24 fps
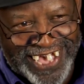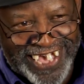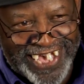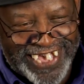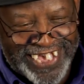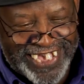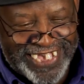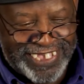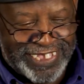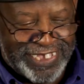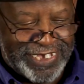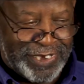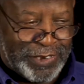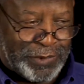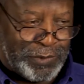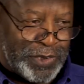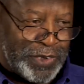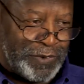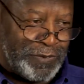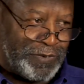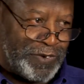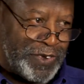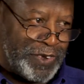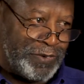It took
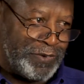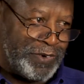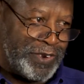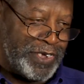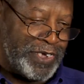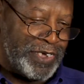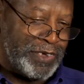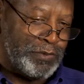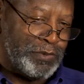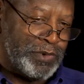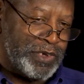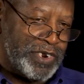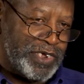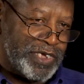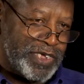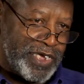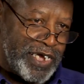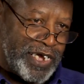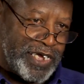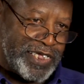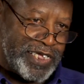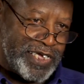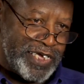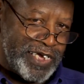me 15 minutes
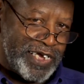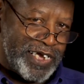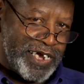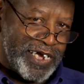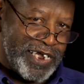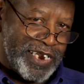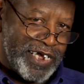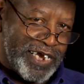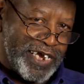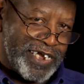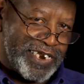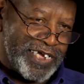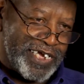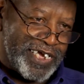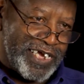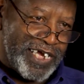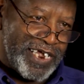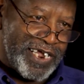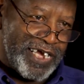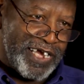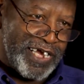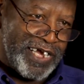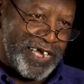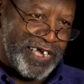after he got out to
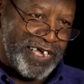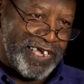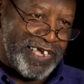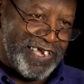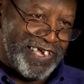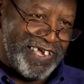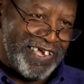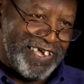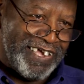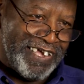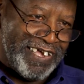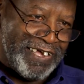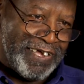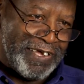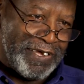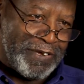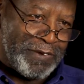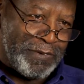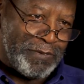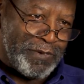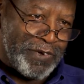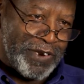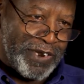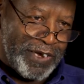get out.
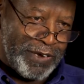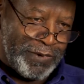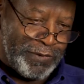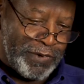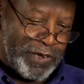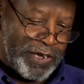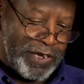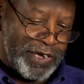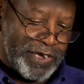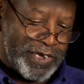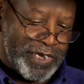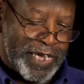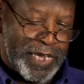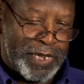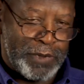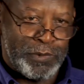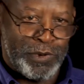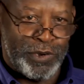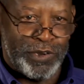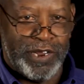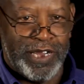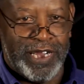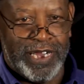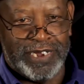But I came
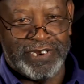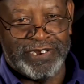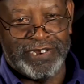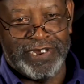on out,